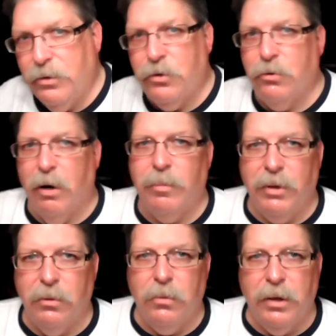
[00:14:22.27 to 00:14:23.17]
and
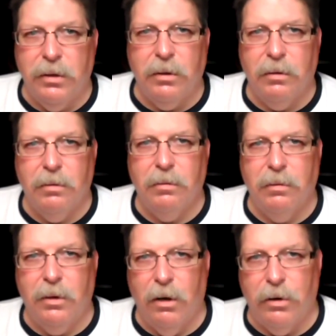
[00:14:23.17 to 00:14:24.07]
stropping with
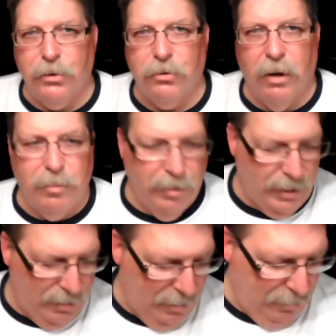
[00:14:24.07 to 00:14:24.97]
the Auto
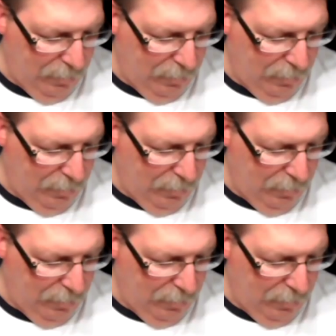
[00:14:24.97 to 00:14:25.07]
Strop